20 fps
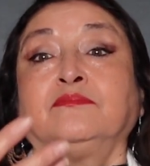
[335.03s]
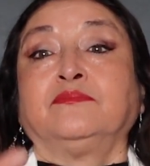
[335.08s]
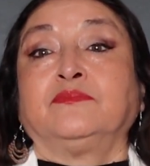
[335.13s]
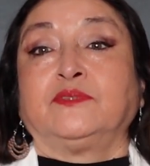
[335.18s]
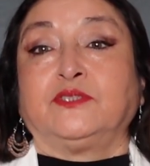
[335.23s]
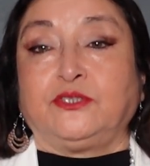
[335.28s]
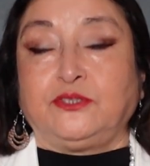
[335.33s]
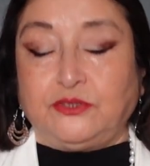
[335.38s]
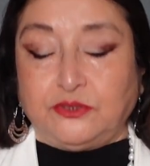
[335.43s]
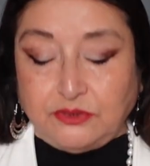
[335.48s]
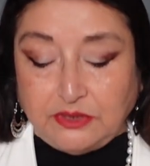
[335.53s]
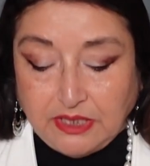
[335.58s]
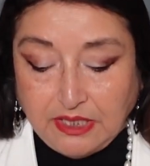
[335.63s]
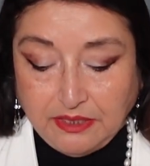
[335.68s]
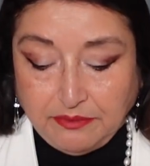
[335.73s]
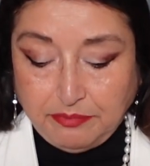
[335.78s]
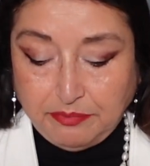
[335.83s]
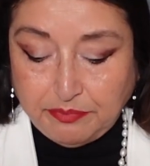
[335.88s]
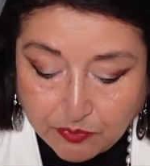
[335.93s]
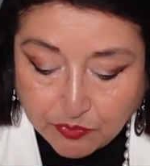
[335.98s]
You did
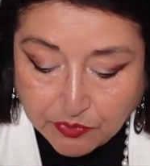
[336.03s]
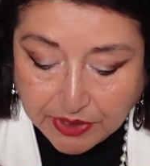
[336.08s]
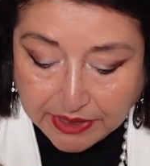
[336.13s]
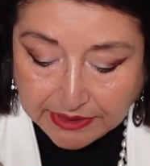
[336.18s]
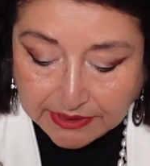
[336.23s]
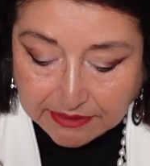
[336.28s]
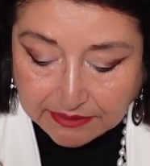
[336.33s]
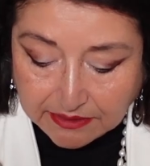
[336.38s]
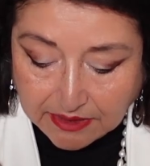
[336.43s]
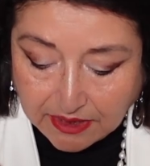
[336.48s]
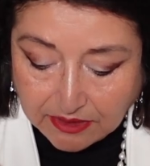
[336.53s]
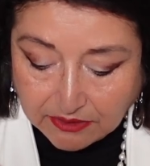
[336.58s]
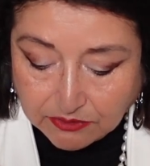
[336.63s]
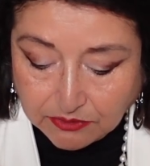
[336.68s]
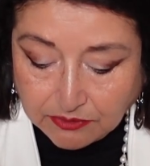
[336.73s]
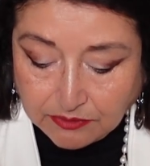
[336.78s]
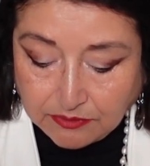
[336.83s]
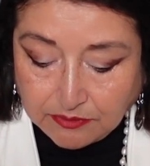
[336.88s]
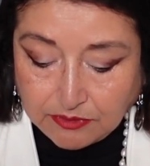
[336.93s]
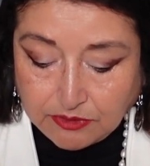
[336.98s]
not write it
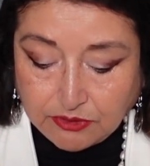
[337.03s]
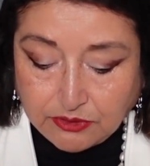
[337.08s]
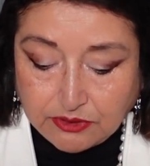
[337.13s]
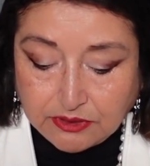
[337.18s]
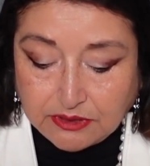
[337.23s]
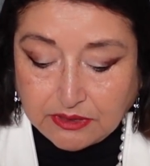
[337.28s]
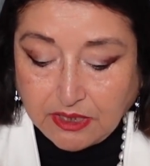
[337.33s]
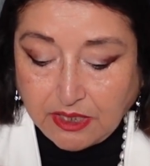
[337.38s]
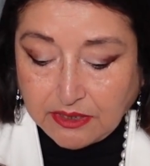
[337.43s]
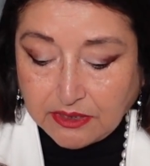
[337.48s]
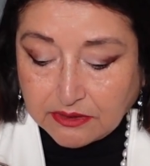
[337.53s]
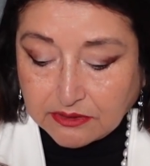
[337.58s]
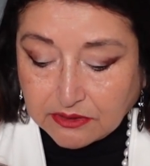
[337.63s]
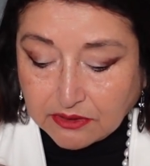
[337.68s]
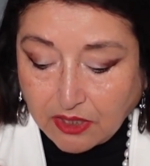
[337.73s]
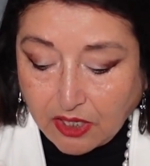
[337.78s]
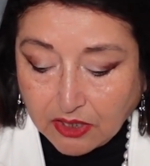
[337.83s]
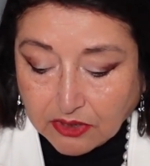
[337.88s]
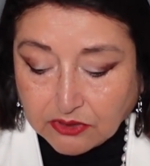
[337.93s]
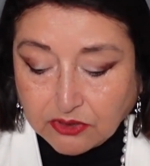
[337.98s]
down. You did not
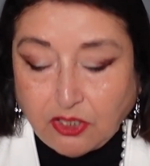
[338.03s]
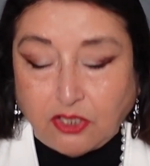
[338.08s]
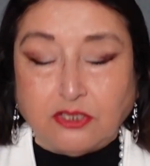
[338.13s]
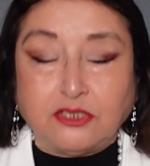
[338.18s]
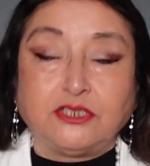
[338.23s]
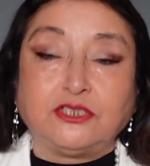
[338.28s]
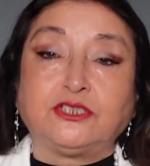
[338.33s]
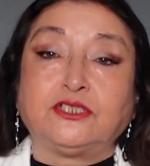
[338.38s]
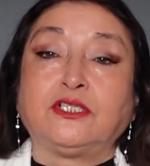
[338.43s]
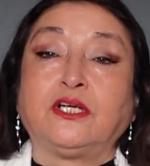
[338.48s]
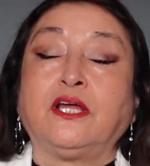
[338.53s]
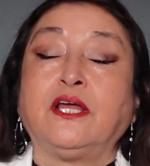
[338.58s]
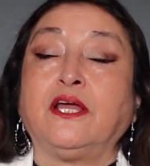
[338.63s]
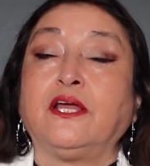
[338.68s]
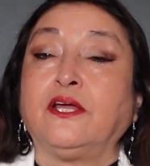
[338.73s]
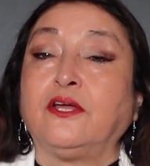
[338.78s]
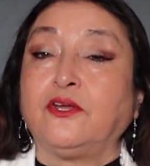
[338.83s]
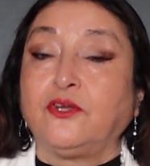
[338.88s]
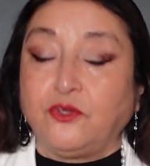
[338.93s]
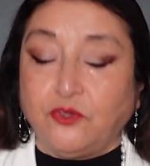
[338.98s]
acknowledge
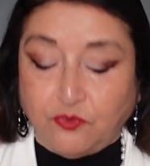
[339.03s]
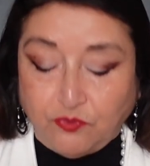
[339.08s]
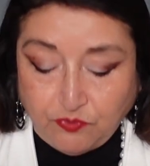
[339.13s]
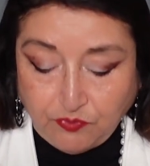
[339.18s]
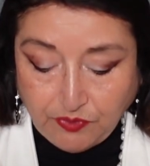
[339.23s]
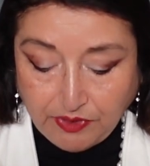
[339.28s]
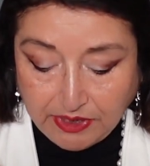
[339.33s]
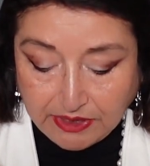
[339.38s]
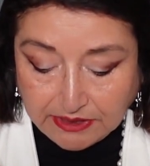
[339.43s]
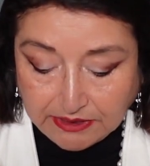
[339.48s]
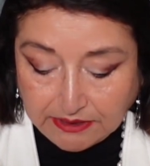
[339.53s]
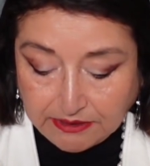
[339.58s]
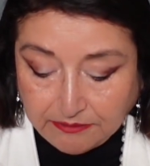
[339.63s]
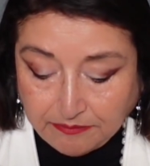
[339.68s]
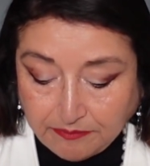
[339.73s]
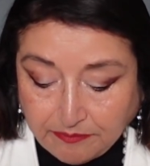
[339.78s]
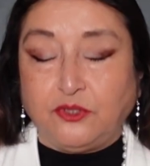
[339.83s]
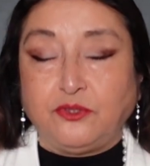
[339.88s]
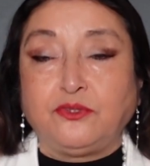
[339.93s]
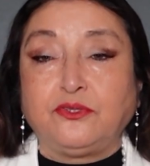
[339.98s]
your feelings.
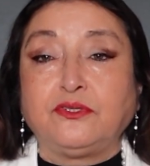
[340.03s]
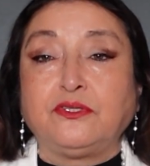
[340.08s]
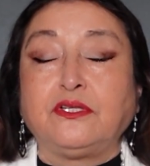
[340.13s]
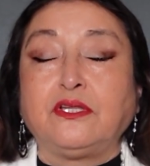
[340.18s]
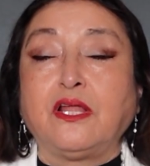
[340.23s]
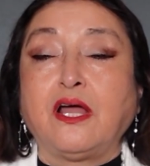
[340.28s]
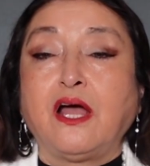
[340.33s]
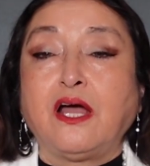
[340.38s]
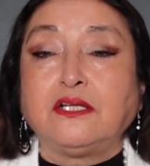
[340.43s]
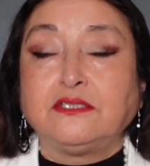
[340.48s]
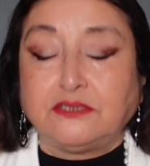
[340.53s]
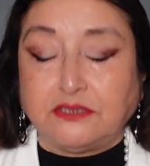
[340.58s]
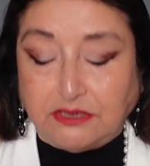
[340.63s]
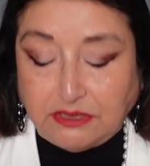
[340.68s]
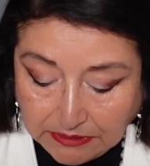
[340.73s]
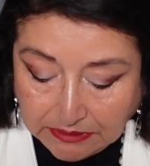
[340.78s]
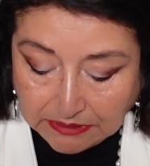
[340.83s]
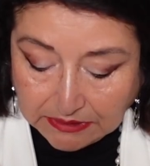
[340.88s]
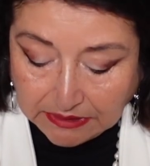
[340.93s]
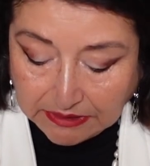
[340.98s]
You did not
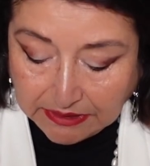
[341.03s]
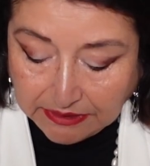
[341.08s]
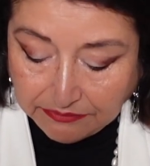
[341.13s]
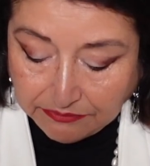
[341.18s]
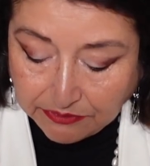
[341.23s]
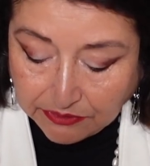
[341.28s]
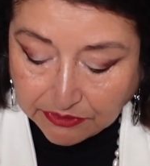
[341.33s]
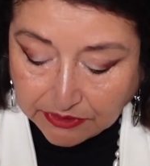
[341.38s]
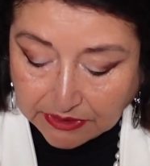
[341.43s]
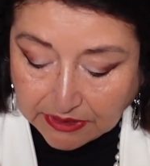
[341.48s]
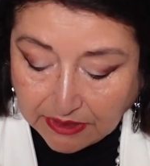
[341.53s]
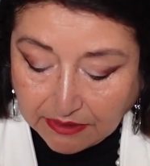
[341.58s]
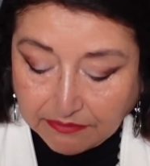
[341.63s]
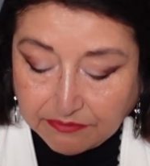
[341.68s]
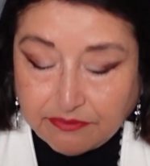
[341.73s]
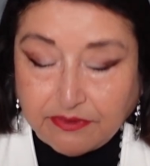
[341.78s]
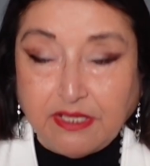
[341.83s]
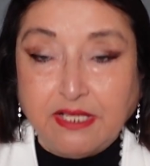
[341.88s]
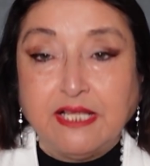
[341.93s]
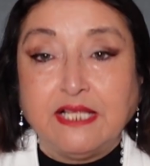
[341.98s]
give
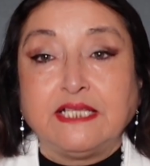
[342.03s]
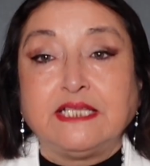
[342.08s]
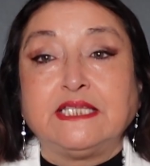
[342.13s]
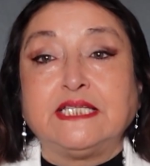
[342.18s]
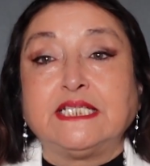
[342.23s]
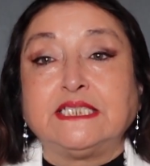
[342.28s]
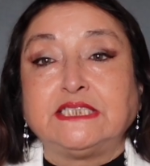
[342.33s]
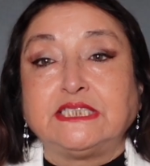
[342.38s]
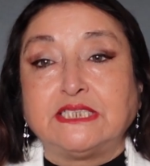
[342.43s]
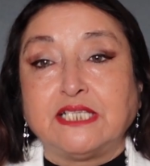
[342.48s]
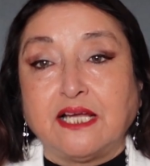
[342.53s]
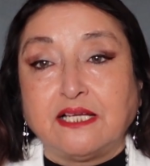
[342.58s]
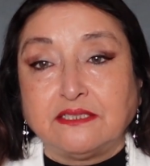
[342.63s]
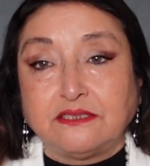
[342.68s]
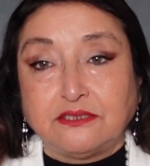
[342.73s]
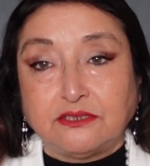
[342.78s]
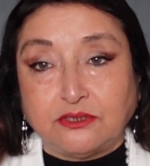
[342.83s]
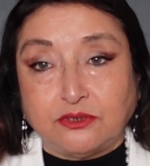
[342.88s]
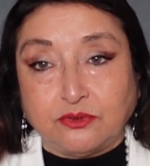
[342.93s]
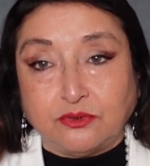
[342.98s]
yourself the
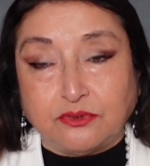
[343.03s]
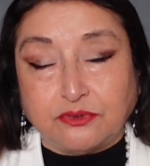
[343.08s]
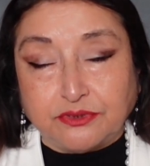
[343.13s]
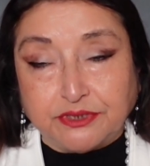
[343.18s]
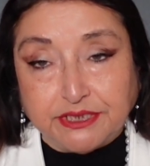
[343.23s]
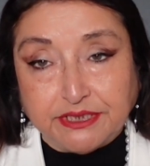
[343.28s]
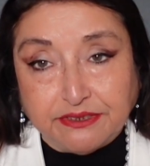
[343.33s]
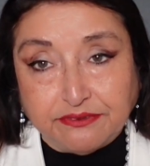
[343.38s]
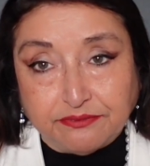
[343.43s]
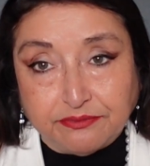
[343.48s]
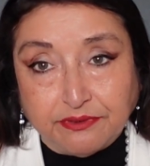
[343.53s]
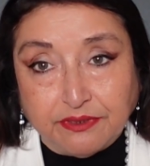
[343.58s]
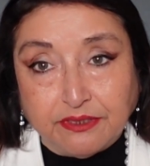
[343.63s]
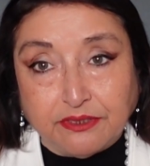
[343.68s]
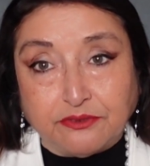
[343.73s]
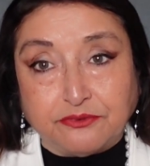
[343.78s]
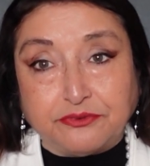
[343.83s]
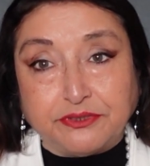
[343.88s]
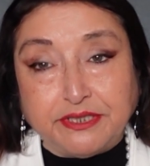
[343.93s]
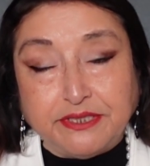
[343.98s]
chance to grieve.
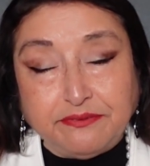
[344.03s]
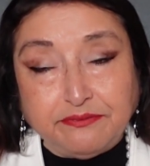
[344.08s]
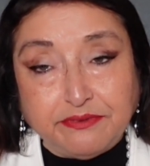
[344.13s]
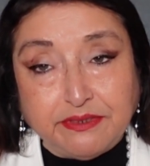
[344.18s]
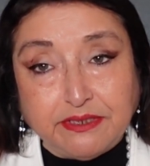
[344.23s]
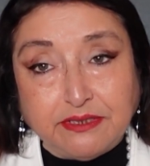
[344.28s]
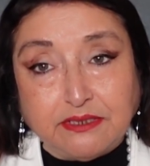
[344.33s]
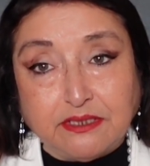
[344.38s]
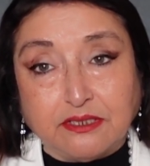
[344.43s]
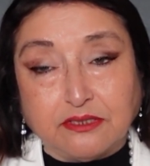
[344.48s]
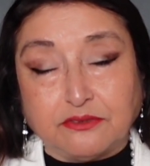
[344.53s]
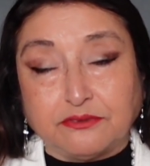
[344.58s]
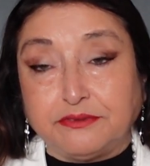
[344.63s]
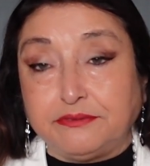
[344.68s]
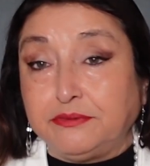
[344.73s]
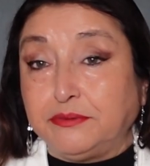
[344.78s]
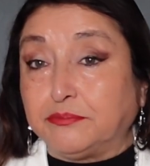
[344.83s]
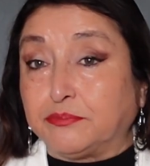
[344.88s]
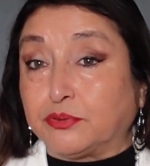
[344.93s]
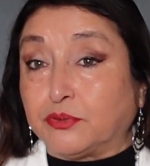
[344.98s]
The
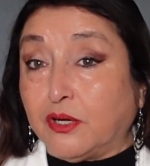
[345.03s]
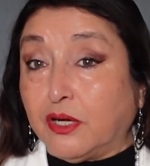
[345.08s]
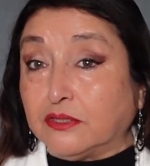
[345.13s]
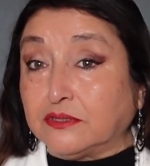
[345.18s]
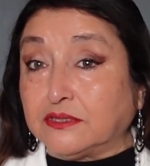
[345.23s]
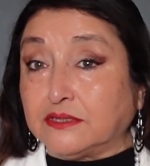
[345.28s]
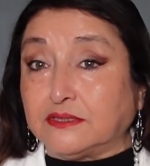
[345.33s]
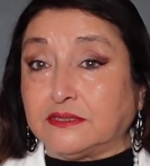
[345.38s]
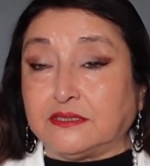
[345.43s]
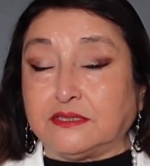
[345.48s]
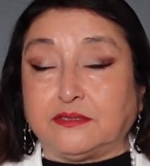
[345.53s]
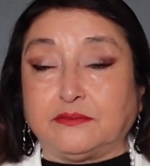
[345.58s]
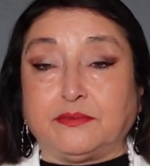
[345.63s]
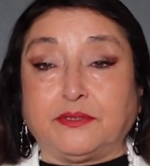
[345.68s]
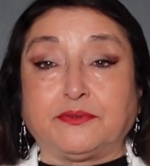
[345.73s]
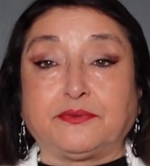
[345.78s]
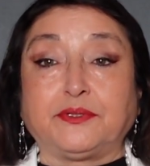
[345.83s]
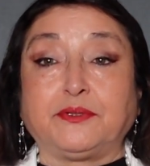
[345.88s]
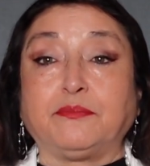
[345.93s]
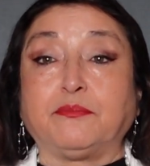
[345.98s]
grieving process is
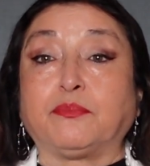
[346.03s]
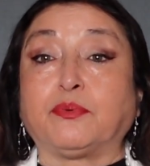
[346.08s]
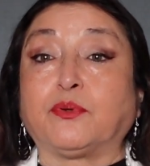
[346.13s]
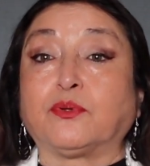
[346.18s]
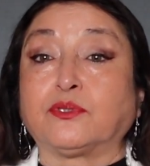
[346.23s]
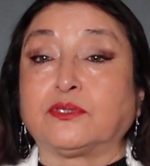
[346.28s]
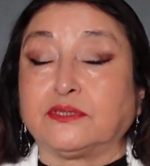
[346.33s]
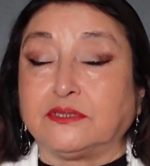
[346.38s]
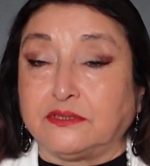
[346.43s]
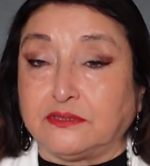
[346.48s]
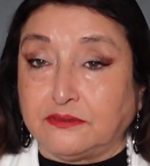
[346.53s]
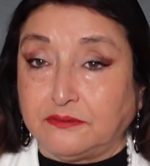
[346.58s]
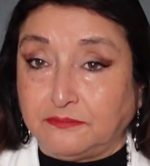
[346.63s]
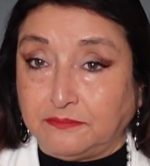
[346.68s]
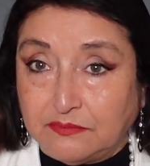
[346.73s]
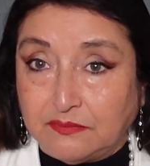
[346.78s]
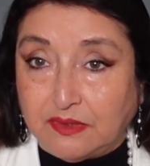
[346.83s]
very important.